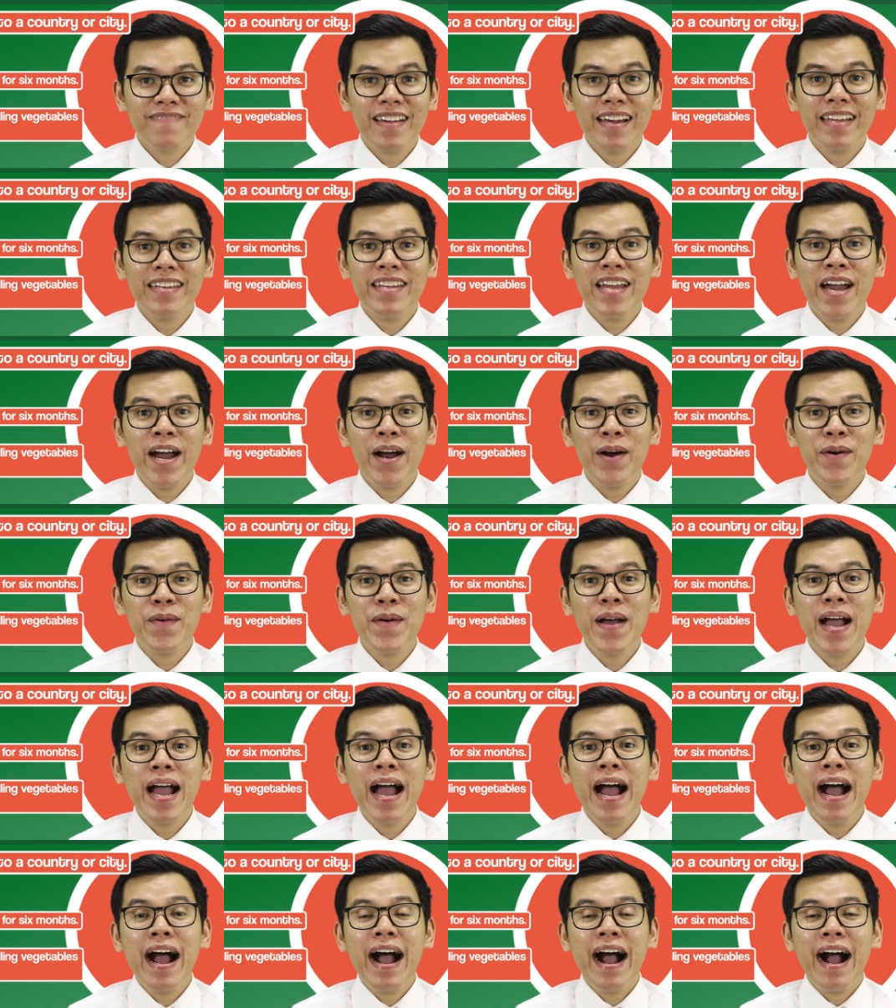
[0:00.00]
Now,
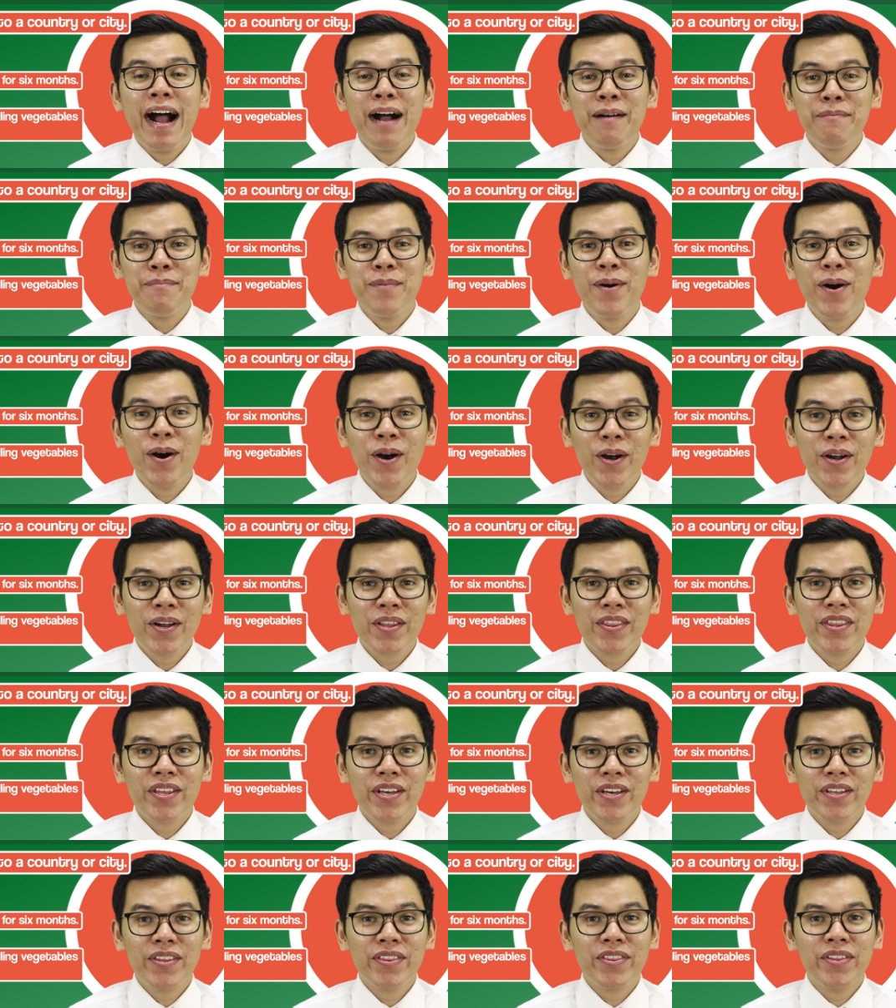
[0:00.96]
among
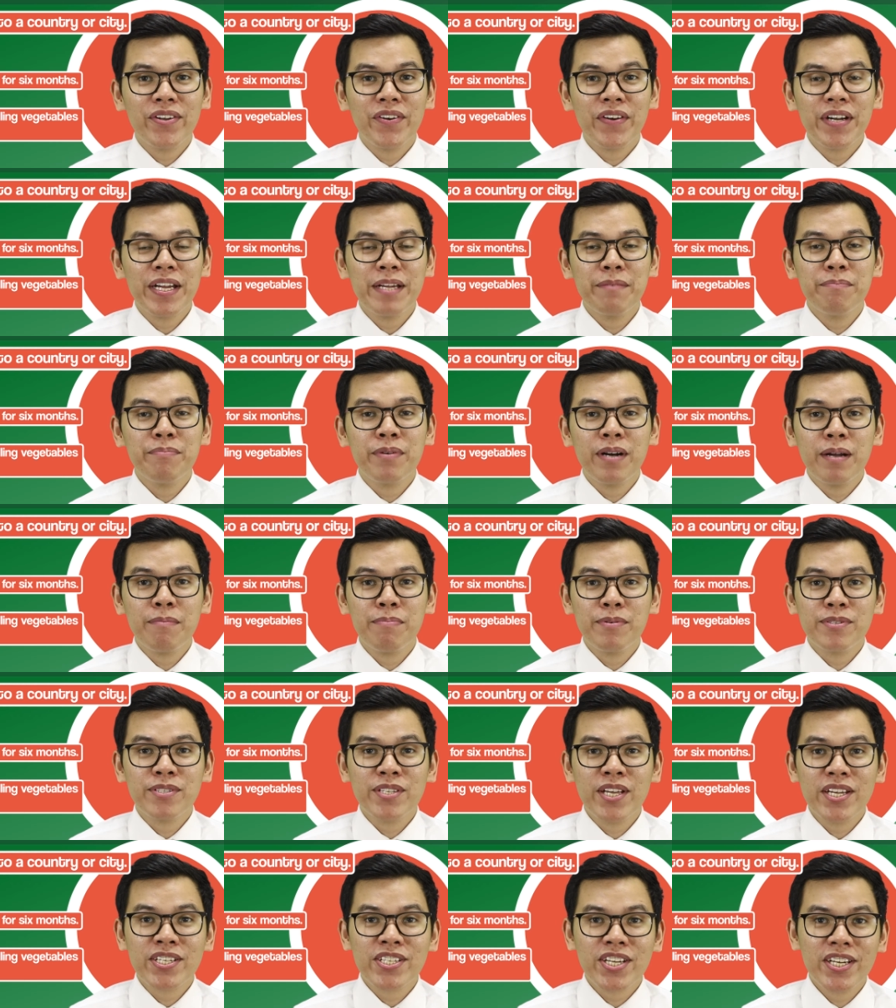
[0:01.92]
the three
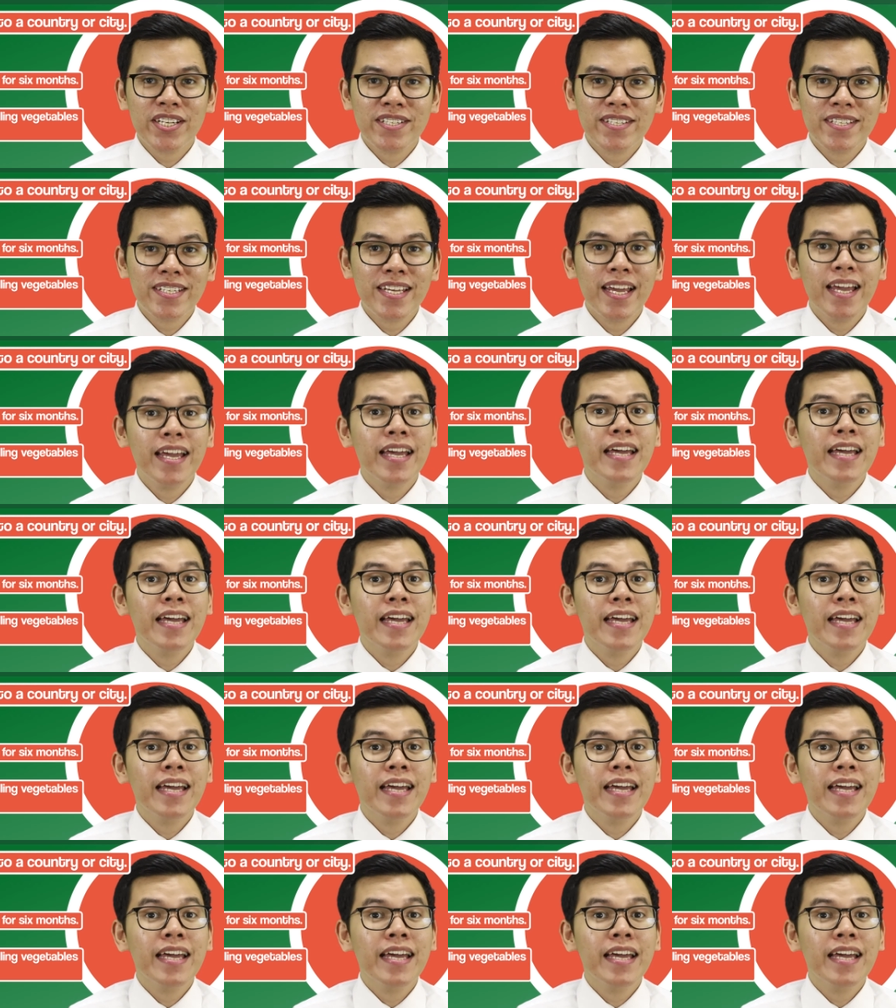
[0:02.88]
prepositions,